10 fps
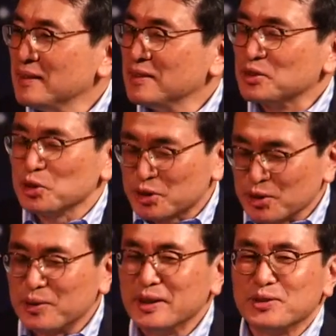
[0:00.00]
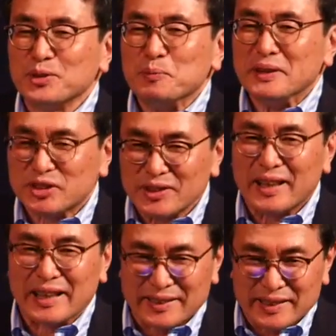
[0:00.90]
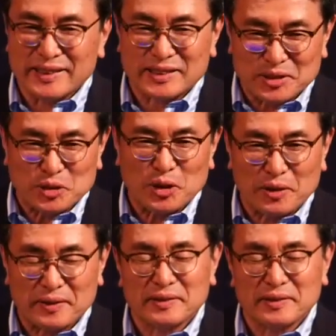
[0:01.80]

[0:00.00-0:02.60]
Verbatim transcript: so sorry to mention like this, you know.